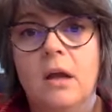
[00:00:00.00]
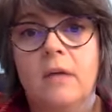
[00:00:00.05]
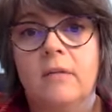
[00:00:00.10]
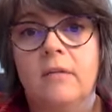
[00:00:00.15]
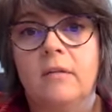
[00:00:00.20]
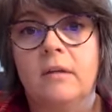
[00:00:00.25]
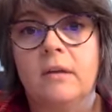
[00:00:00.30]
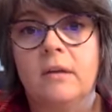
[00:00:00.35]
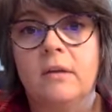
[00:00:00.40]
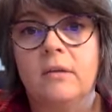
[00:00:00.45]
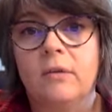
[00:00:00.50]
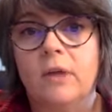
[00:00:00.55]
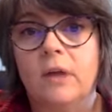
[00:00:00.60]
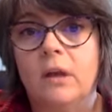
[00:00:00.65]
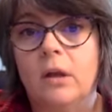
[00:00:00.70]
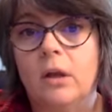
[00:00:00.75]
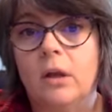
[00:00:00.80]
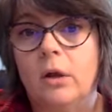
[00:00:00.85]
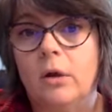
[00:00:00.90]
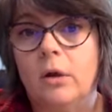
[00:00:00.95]

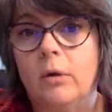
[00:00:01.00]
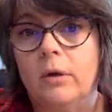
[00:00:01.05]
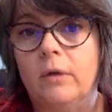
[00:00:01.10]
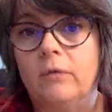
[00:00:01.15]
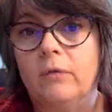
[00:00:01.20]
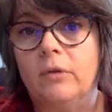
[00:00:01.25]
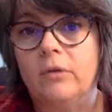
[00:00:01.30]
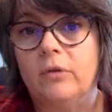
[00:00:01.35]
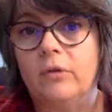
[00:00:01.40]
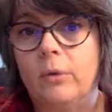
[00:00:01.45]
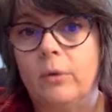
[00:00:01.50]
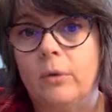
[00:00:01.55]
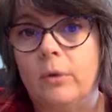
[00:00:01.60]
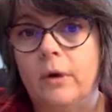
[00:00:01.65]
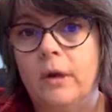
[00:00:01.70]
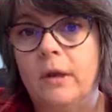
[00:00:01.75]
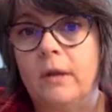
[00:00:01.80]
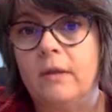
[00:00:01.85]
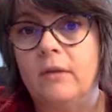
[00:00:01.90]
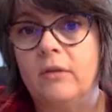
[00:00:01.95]
significant low
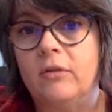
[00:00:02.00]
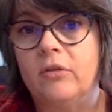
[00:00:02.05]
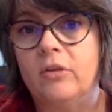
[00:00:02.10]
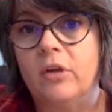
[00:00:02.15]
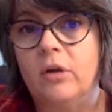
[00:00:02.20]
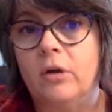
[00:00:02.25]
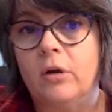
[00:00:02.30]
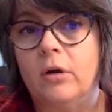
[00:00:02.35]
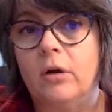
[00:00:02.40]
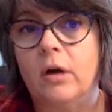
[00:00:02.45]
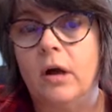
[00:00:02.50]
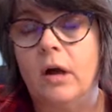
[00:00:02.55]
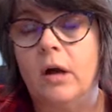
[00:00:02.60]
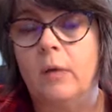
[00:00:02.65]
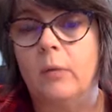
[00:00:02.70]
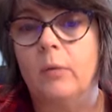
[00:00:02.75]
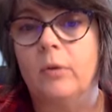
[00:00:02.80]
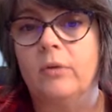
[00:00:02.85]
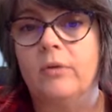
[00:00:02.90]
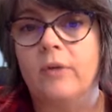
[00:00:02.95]
inventory this year.
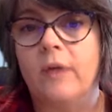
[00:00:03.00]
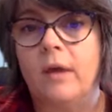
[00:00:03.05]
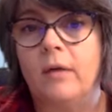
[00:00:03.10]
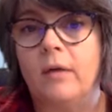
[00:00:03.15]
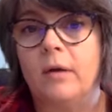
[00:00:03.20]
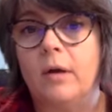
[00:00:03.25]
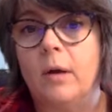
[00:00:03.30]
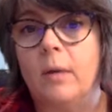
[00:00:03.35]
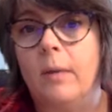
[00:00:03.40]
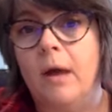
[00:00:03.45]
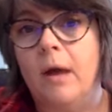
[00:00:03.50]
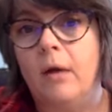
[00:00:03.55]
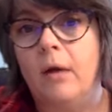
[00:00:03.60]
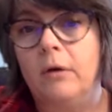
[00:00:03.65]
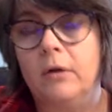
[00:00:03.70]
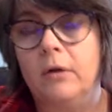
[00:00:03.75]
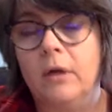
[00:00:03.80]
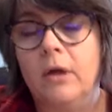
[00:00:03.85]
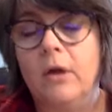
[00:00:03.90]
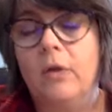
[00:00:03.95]
We're down
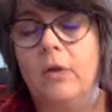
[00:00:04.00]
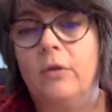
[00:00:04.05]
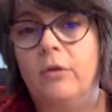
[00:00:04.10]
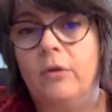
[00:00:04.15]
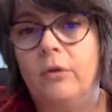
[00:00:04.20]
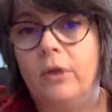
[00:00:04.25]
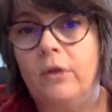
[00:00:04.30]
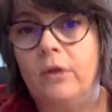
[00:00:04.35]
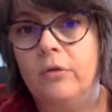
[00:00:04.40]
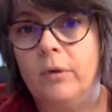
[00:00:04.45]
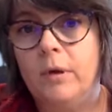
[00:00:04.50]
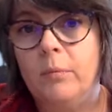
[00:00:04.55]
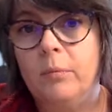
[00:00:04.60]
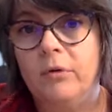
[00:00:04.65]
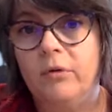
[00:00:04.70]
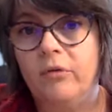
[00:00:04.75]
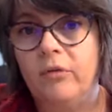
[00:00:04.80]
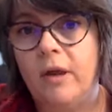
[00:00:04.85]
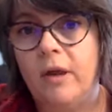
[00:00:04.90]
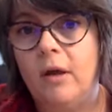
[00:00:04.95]
about
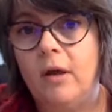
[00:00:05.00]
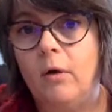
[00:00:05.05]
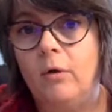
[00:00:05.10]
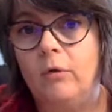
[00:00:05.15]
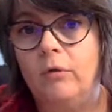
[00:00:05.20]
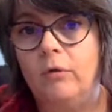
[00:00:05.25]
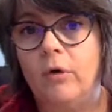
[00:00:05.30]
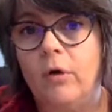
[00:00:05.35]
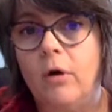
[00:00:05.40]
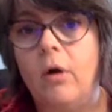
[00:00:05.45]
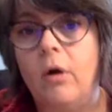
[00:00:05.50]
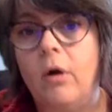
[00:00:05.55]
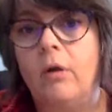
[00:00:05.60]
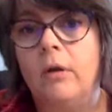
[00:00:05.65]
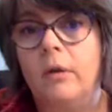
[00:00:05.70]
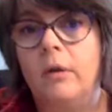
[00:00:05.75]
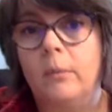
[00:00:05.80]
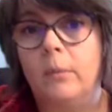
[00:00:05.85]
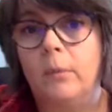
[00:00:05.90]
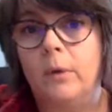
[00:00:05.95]
33%
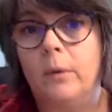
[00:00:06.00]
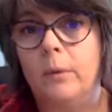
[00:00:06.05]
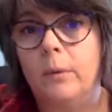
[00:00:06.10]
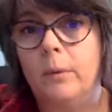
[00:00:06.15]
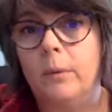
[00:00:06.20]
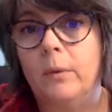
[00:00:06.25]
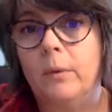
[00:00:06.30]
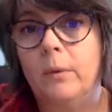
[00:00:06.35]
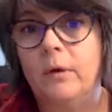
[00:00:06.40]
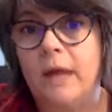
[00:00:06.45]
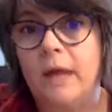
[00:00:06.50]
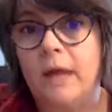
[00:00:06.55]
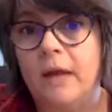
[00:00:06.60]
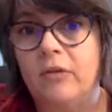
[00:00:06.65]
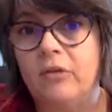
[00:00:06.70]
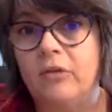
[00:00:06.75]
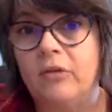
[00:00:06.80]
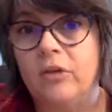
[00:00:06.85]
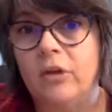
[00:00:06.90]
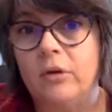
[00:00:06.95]
overall where we were
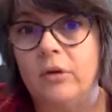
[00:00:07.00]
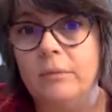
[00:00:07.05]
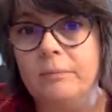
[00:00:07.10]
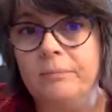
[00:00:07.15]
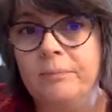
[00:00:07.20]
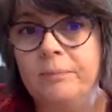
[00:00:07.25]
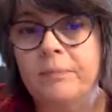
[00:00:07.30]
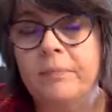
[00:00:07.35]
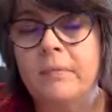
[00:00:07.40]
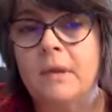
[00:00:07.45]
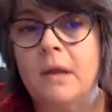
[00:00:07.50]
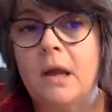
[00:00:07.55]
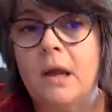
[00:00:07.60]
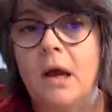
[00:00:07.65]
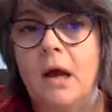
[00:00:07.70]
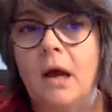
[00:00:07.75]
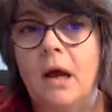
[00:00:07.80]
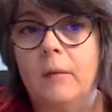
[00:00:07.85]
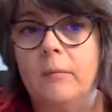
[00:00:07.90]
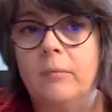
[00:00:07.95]
last year.
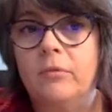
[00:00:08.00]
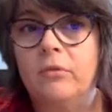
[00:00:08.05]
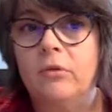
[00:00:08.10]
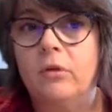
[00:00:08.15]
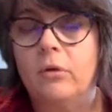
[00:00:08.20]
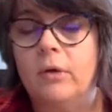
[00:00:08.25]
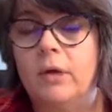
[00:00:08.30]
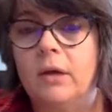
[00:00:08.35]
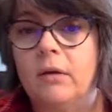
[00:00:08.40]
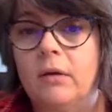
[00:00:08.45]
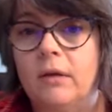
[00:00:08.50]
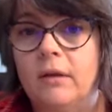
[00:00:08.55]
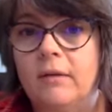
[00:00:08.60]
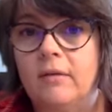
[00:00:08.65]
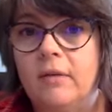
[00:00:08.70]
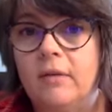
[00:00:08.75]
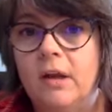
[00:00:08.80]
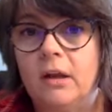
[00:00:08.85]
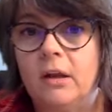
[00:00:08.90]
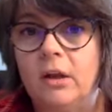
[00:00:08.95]
So here,
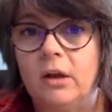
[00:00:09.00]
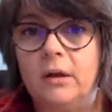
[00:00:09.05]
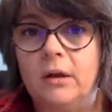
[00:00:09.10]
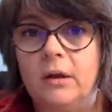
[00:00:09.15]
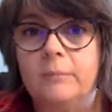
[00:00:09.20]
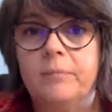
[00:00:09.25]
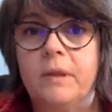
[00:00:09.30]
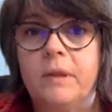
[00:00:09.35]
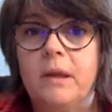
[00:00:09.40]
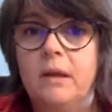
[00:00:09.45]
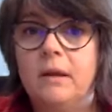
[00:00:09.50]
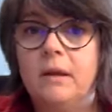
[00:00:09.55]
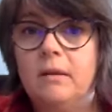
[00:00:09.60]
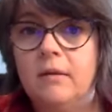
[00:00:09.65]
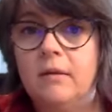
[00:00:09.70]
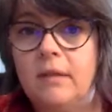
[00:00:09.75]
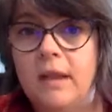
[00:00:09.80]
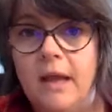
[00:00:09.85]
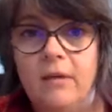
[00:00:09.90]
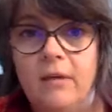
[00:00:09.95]
let's take a look. In
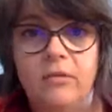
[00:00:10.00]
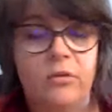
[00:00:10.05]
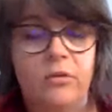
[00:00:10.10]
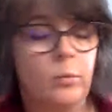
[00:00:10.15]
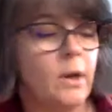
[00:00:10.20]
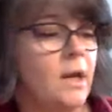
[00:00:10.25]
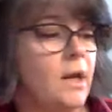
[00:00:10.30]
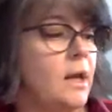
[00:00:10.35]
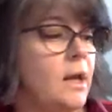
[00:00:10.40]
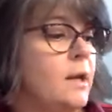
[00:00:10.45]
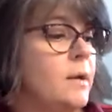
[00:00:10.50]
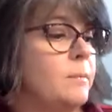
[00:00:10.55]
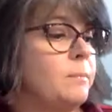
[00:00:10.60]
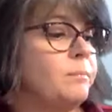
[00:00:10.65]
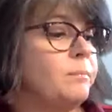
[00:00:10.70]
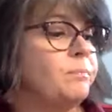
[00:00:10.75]
this last week,